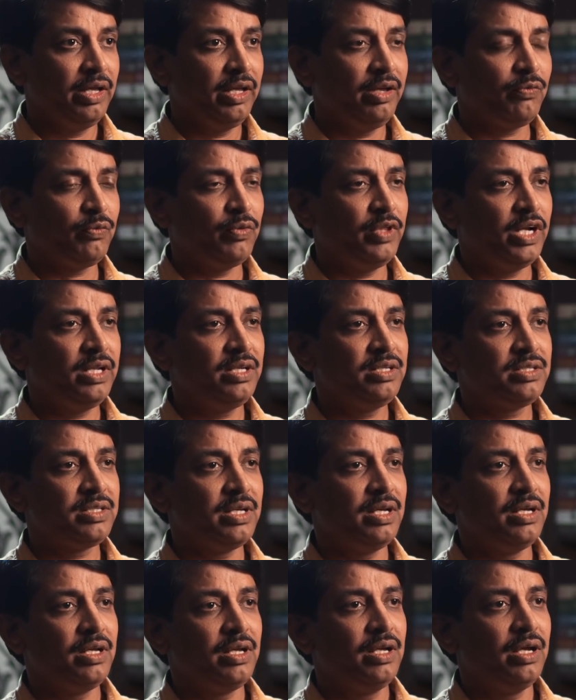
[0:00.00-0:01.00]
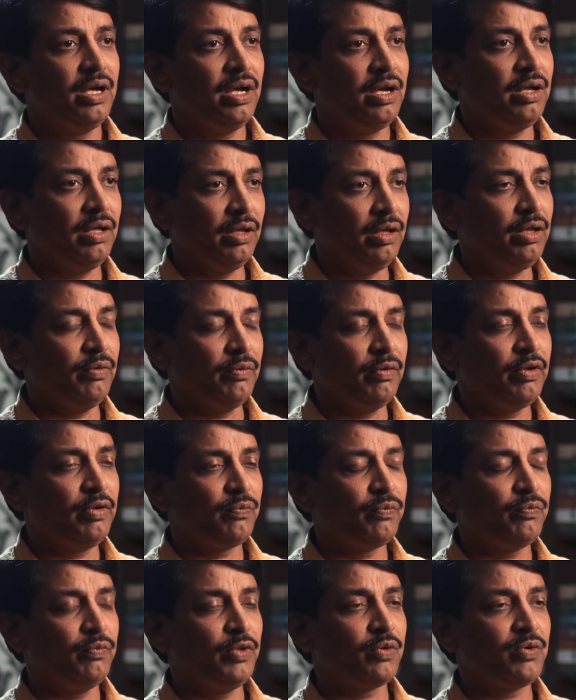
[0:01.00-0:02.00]
If that is,
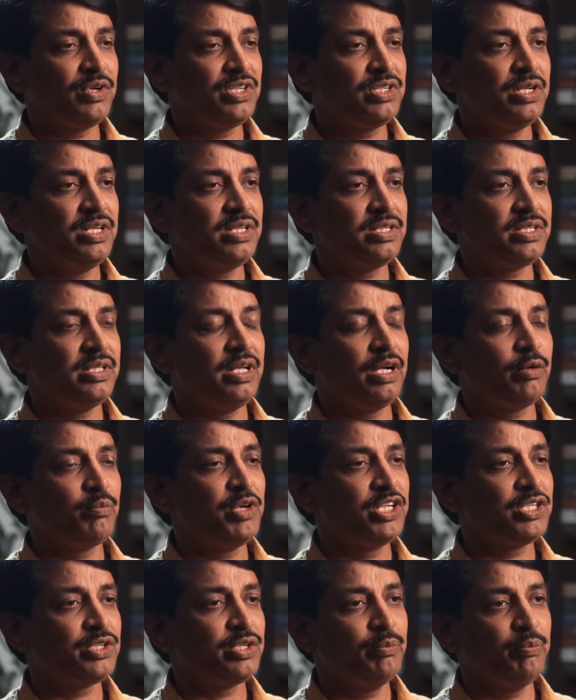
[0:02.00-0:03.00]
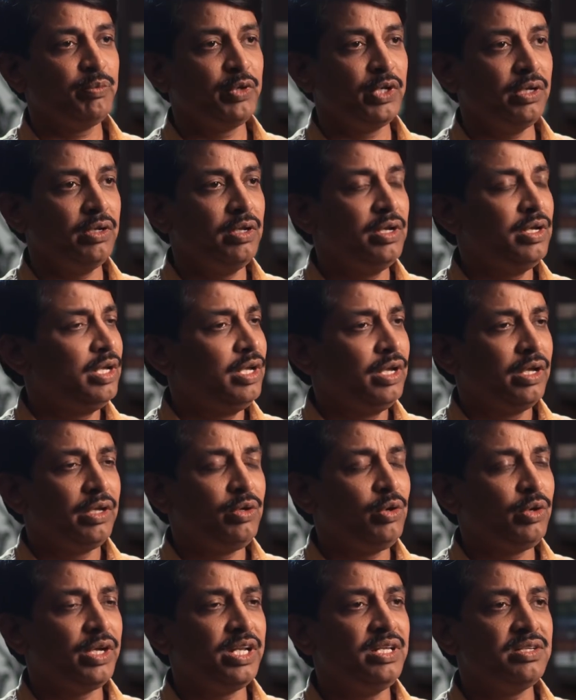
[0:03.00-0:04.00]
if the question is that much simple,
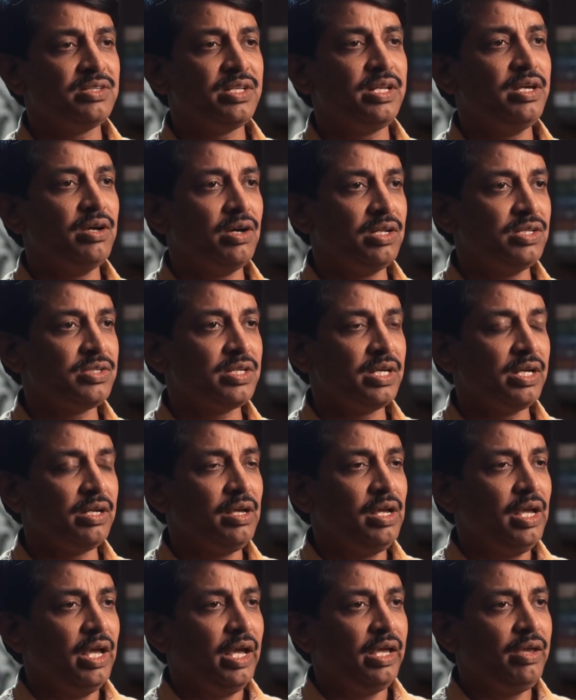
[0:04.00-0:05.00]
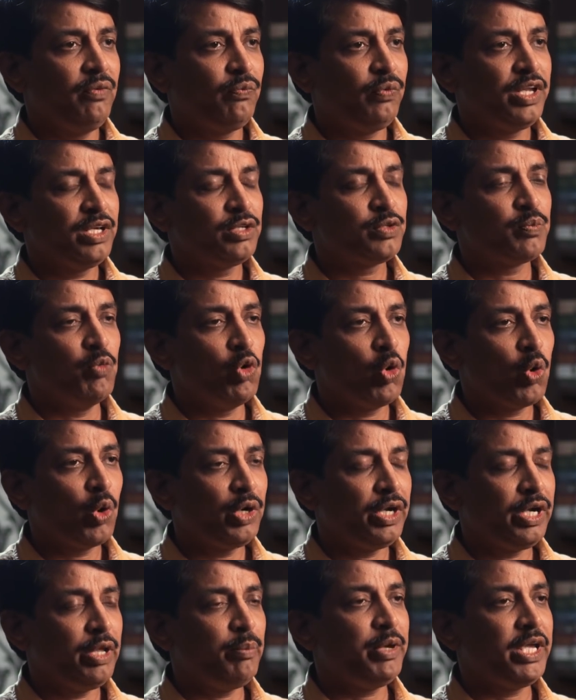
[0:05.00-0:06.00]
you can easily answer. If it is
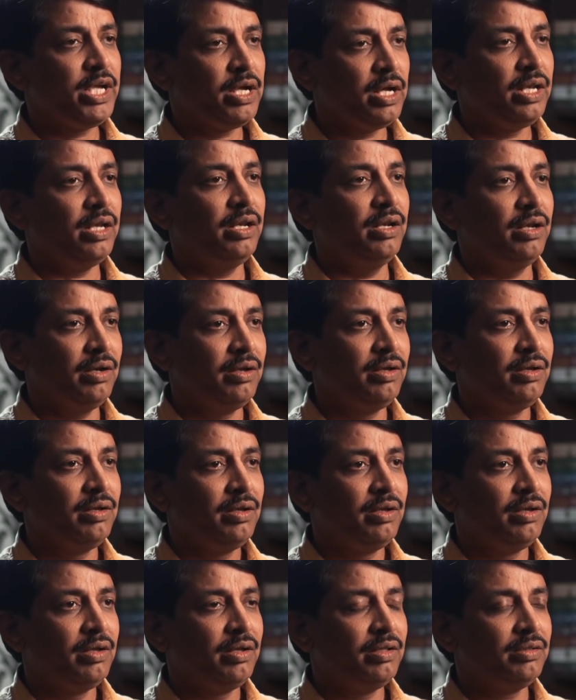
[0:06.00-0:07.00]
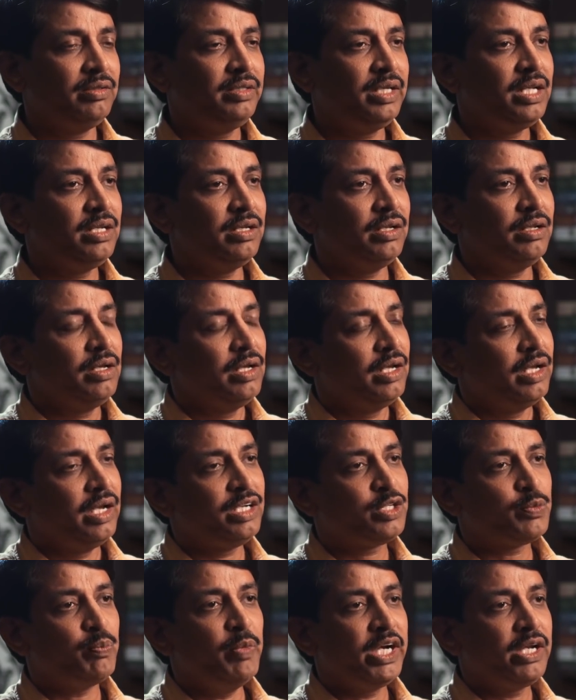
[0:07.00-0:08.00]
more typical, then
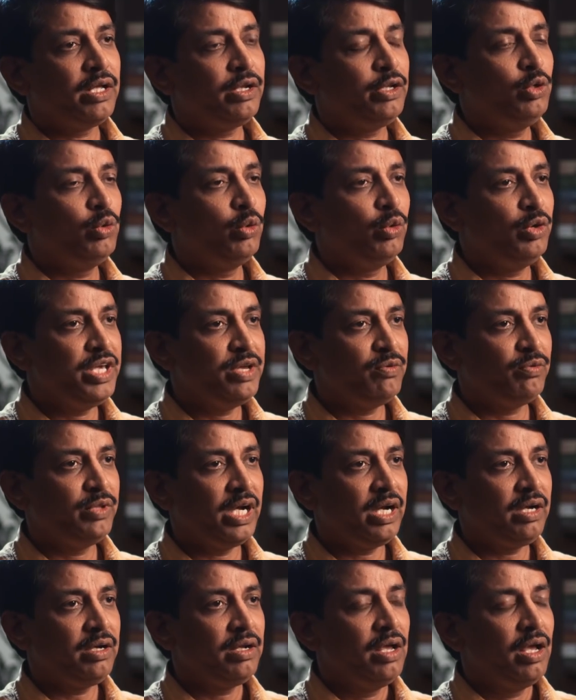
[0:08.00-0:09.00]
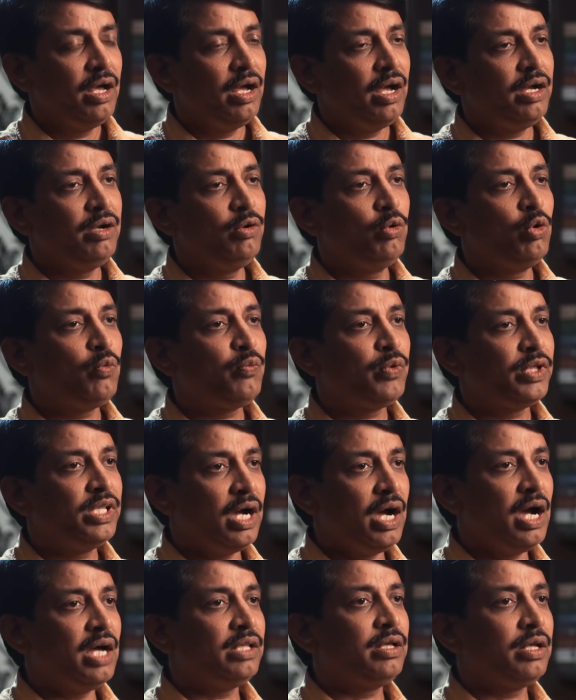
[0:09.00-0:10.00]
it's better you leave that and go for
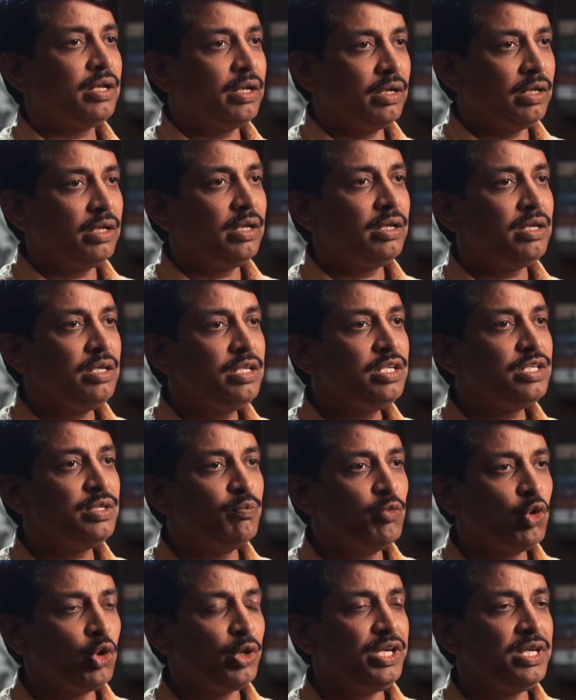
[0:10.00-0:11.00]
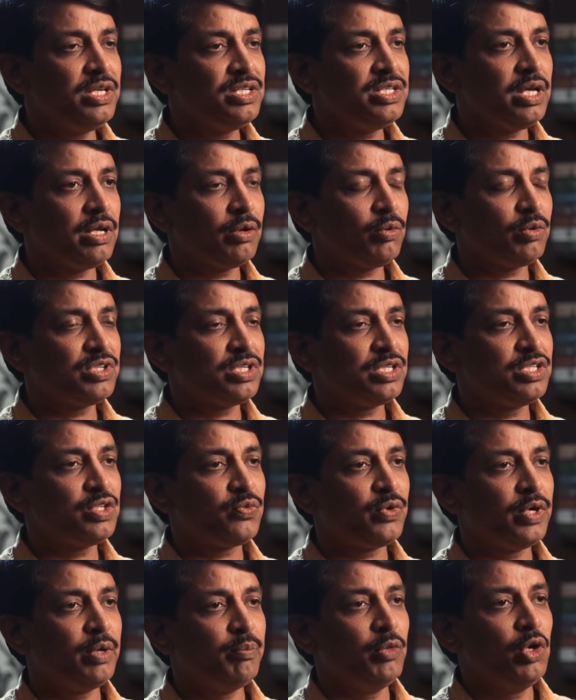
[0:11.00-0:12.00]
the other easier questions
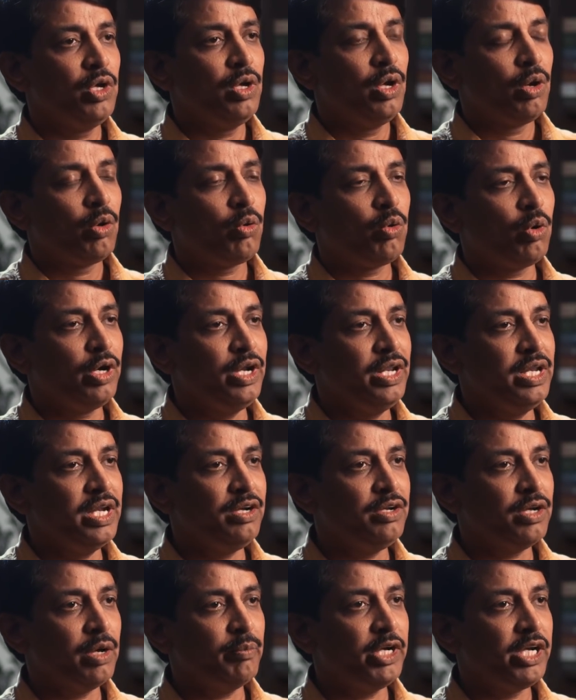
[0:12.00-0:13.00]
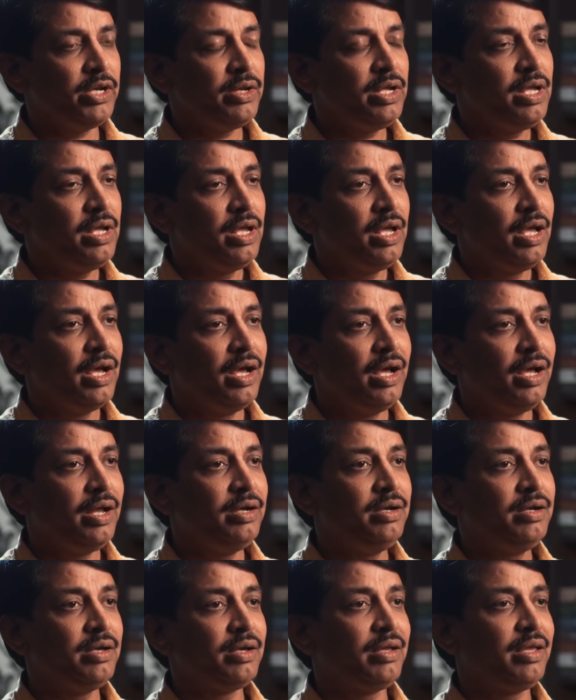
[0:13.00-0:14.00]
from coordinate geometry
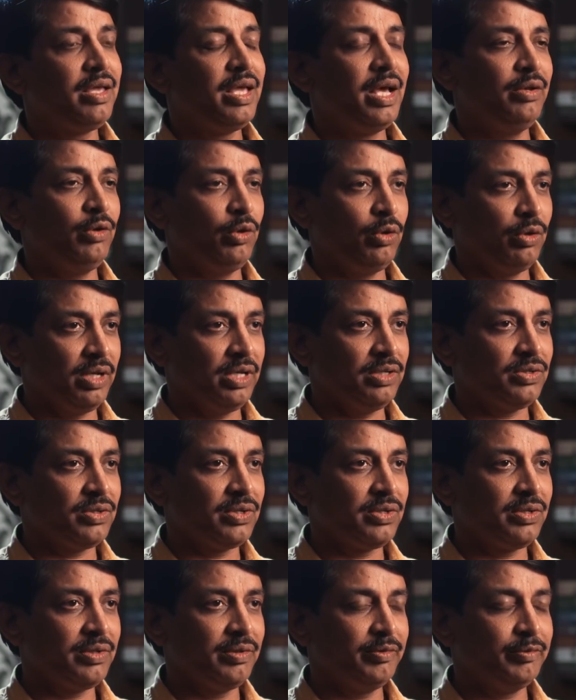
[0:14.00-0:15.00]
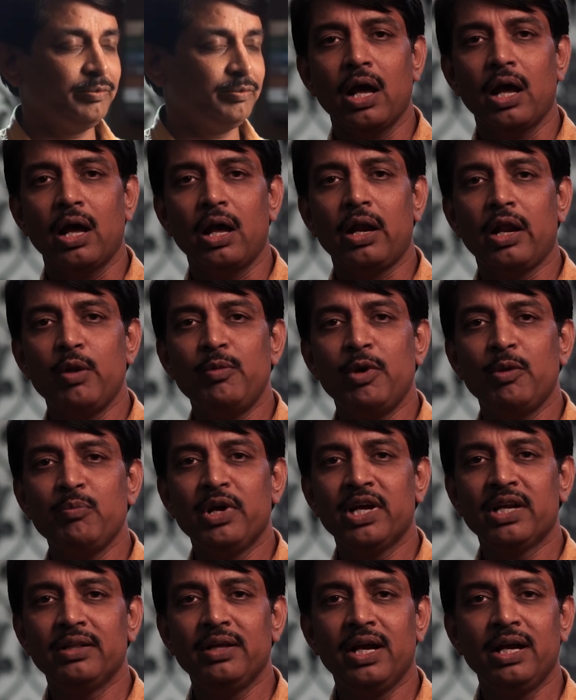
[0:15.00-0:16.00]
and calculus.
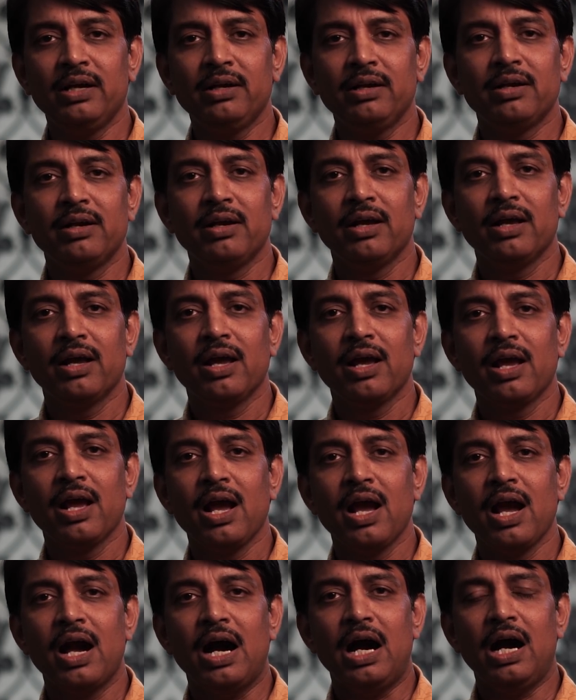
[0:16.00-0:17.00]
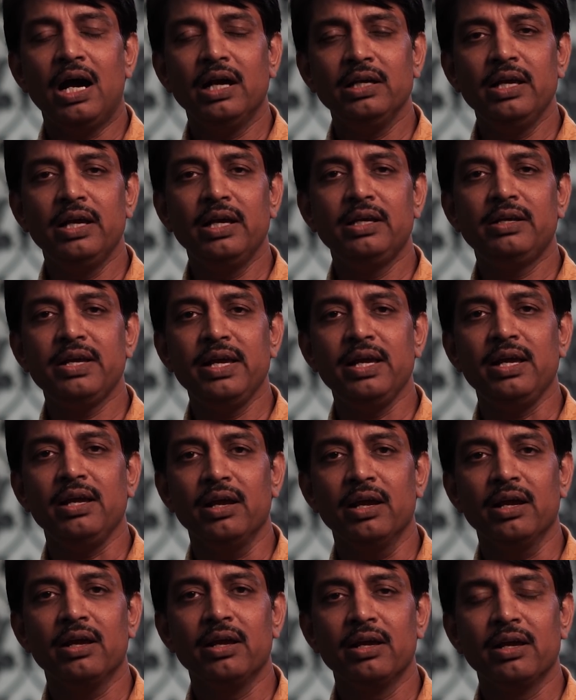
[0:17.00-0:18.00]
Remember that
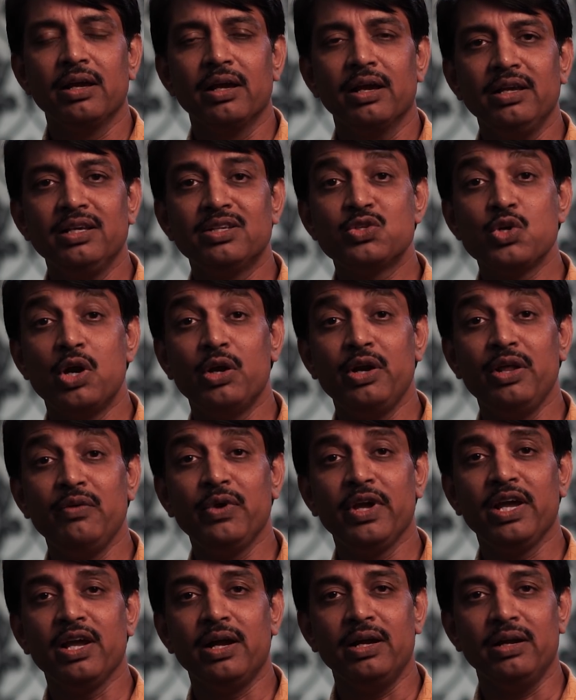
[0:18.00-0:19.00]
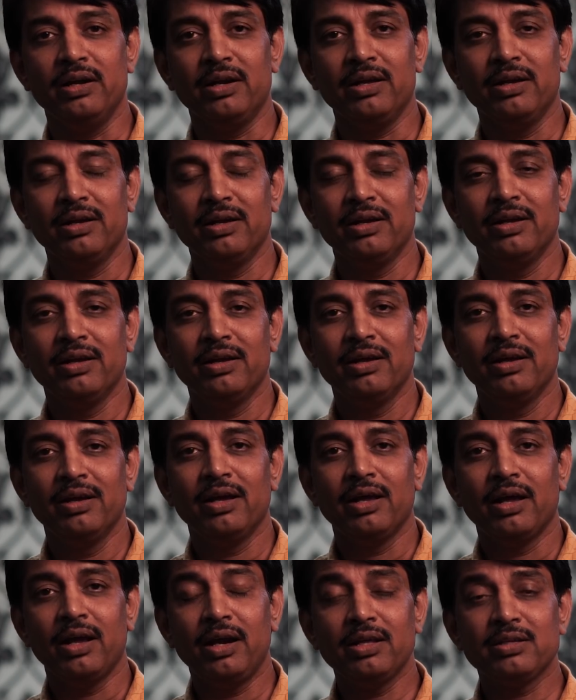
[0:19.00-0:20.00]
IIT is not difficult.
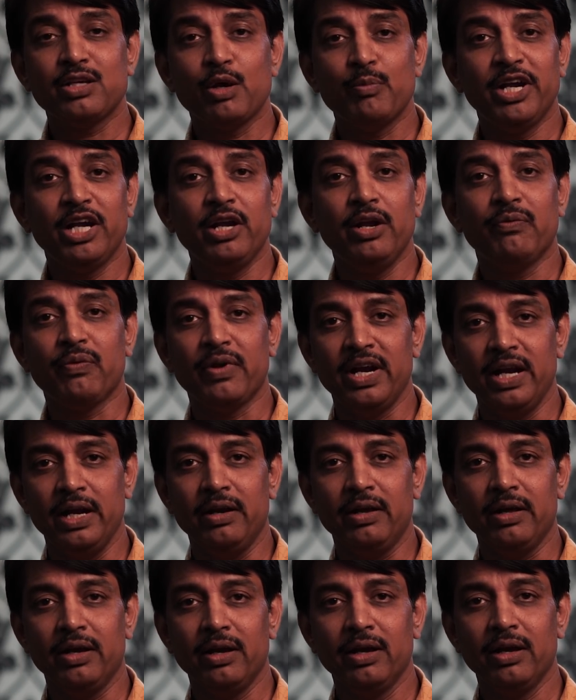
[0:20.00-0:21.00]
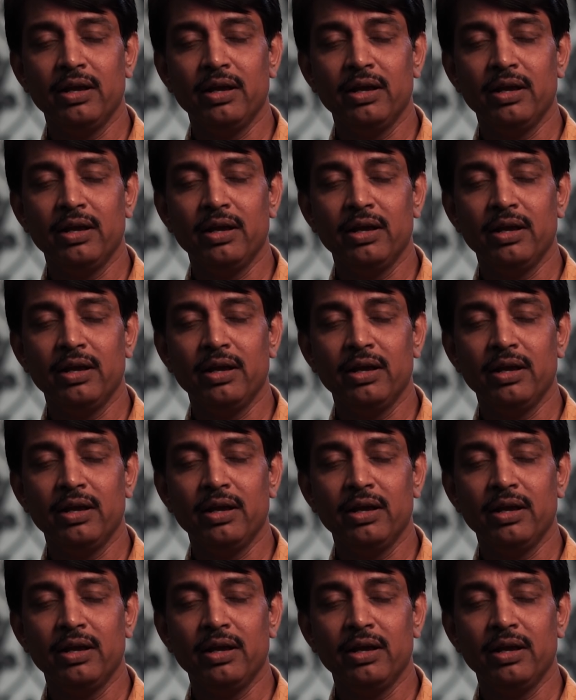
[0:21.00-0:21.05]
It is a bit different.